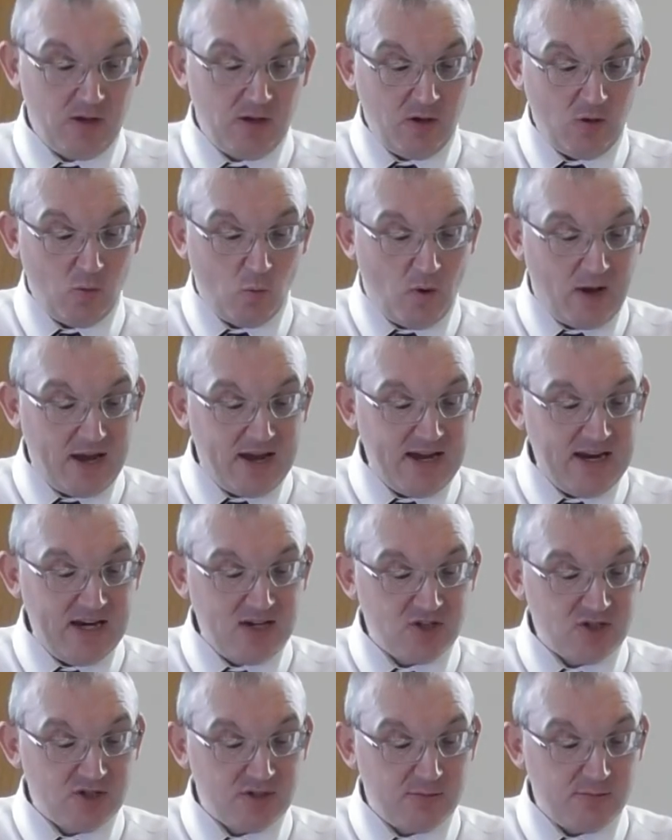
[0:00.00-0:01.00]

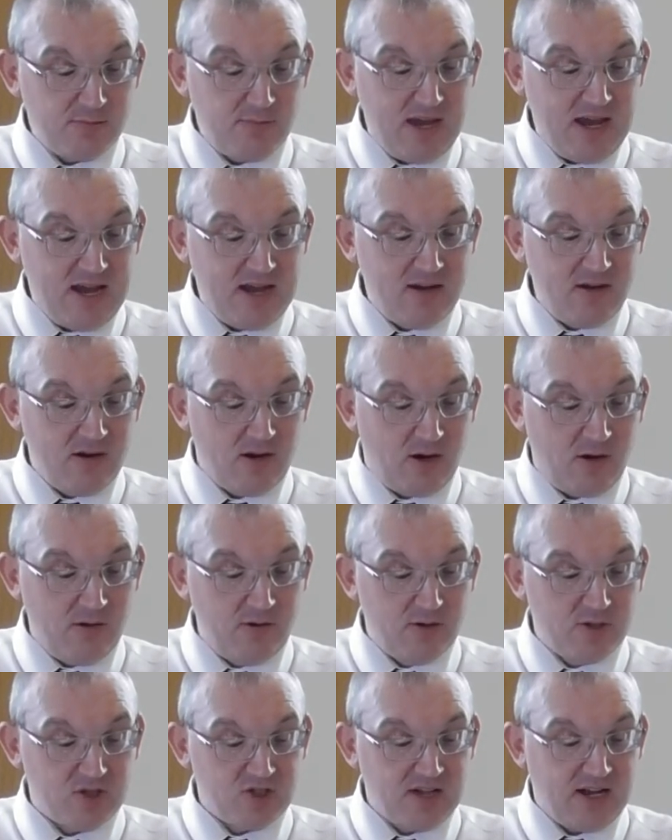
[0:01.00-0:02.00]
wise men,
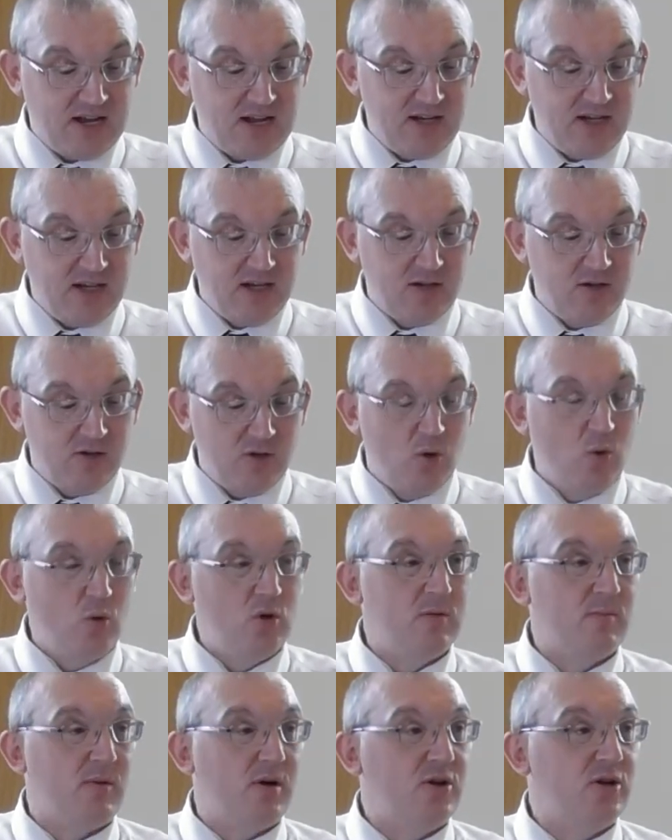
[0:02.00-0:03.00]
understanding, and known
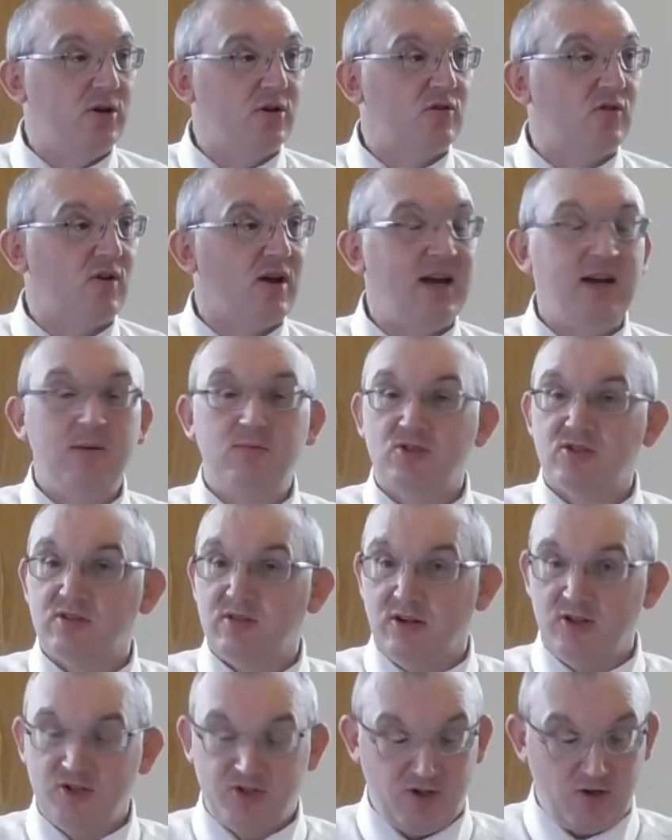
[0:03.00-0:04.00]
among your tribes,
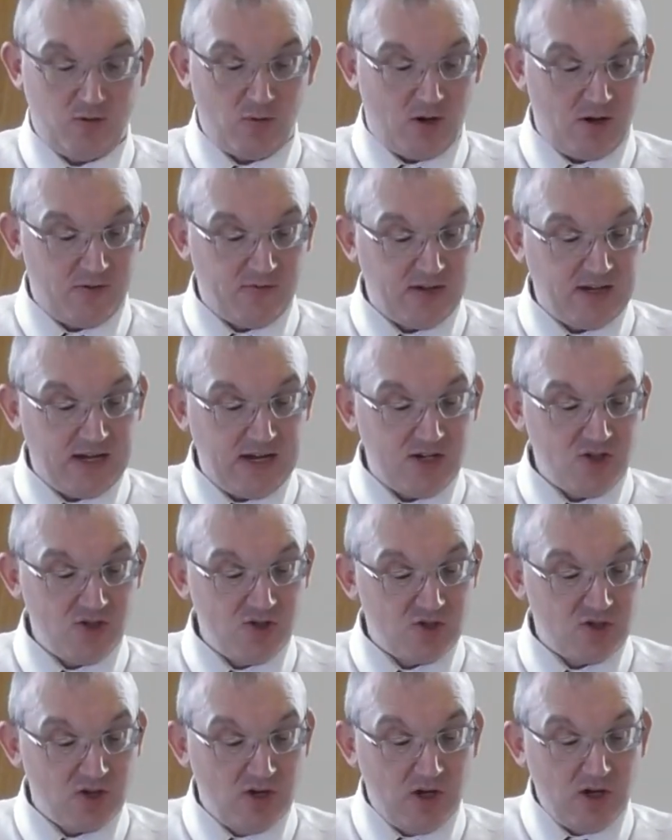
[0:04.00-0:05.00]
there's their
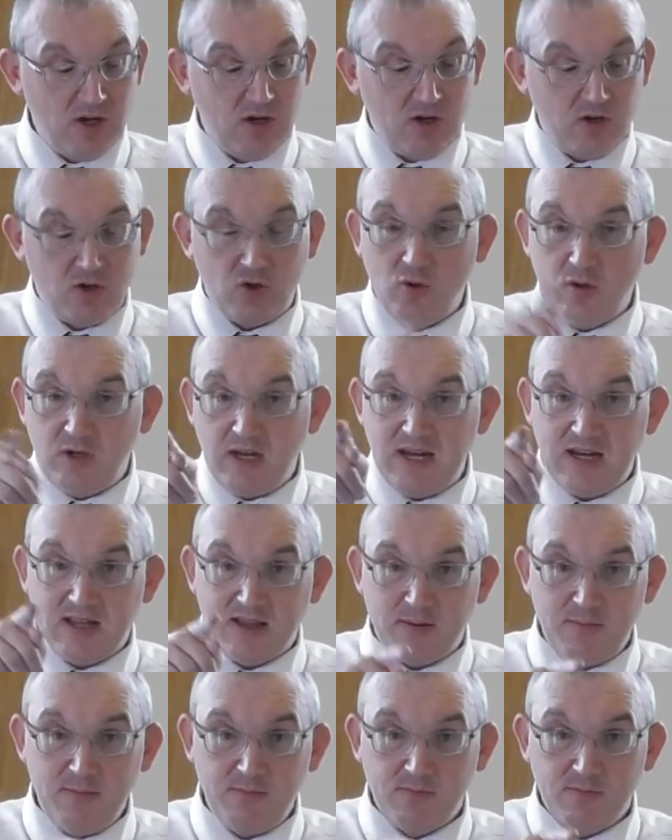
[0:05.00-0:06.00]
qualifications. You take
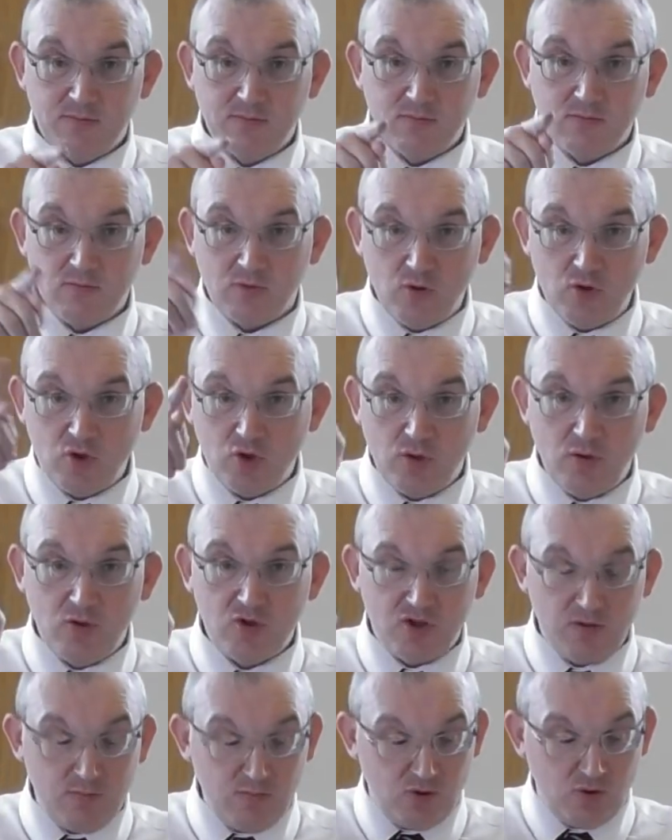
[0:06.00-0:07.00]
them, you choose
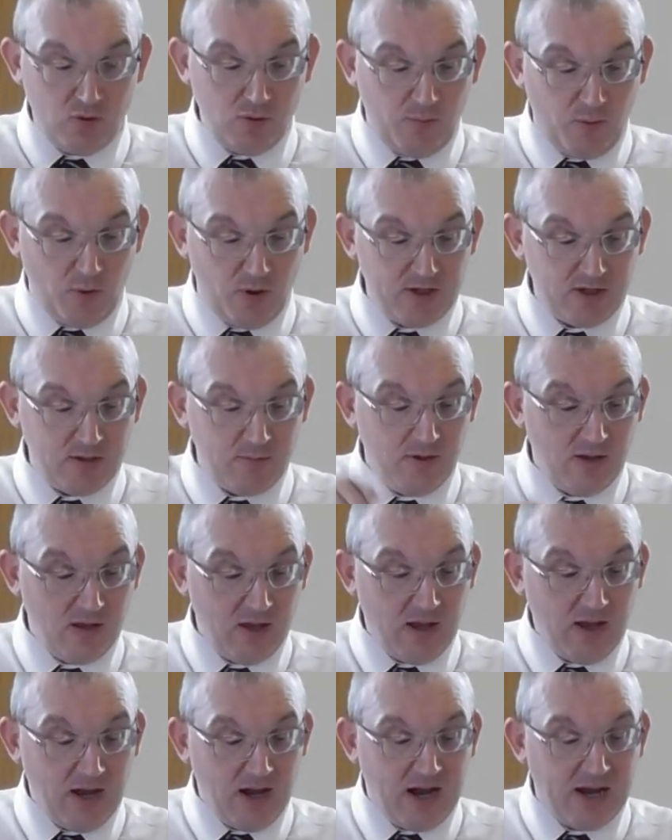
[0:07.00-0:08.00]
them, you appoint them,
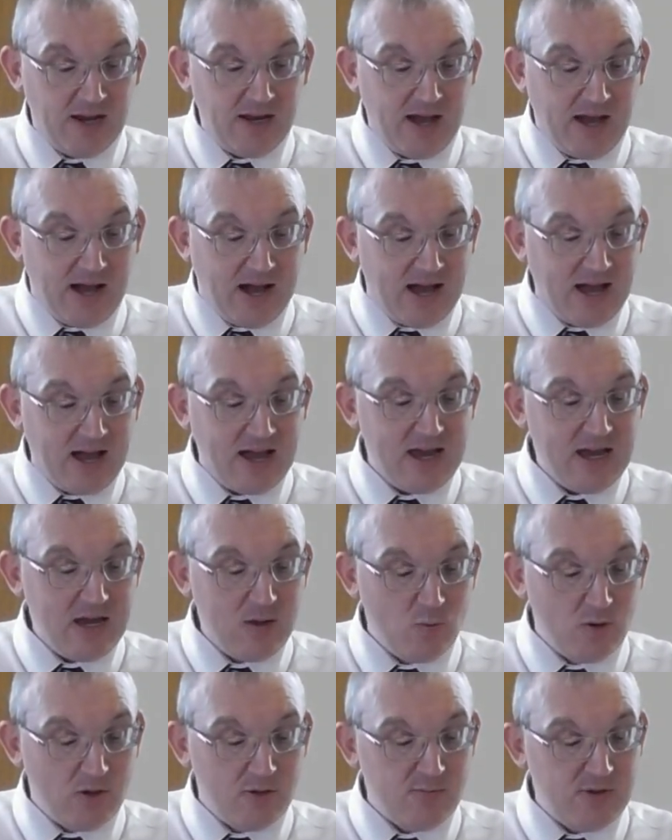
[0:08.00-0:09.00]
and I
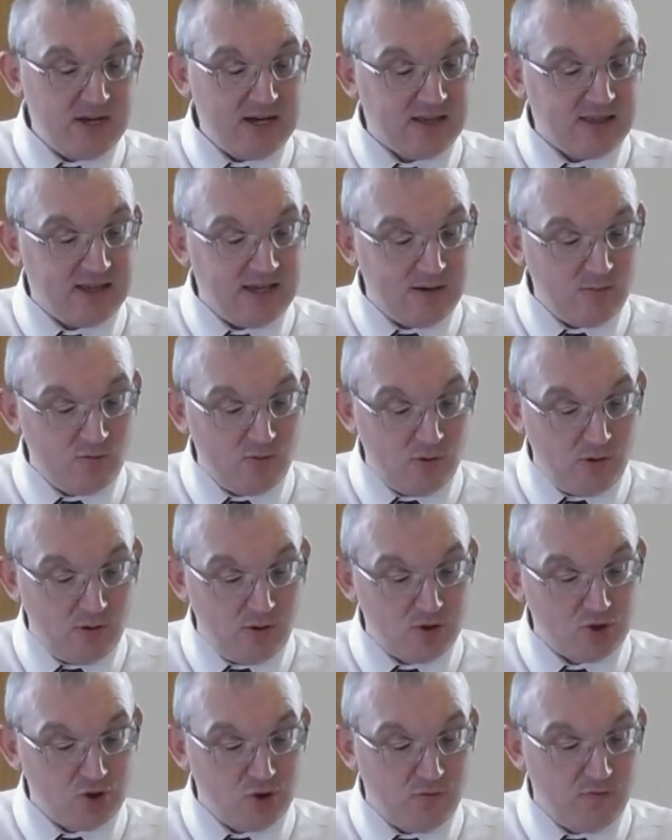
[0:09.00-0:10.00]
will make them
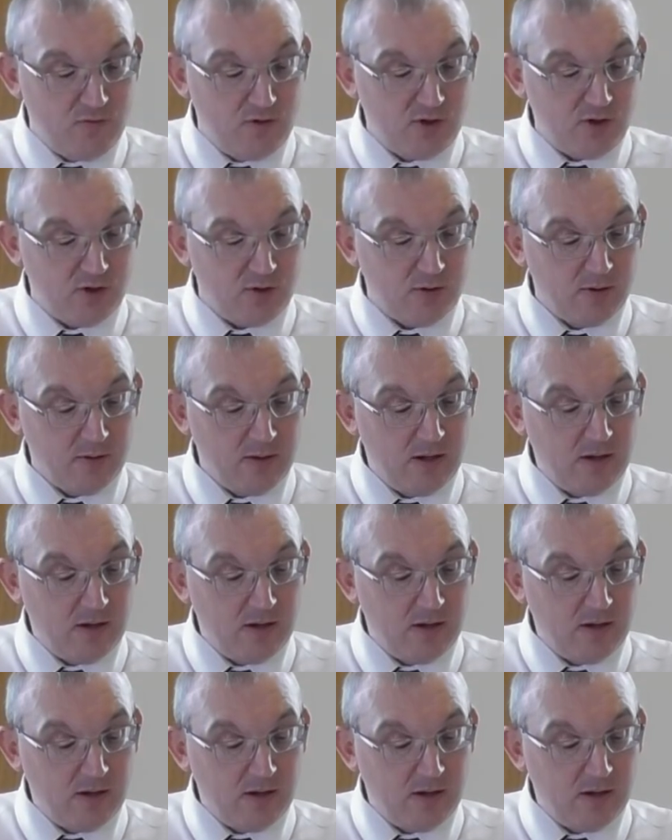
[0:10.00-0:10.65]
rulers over you.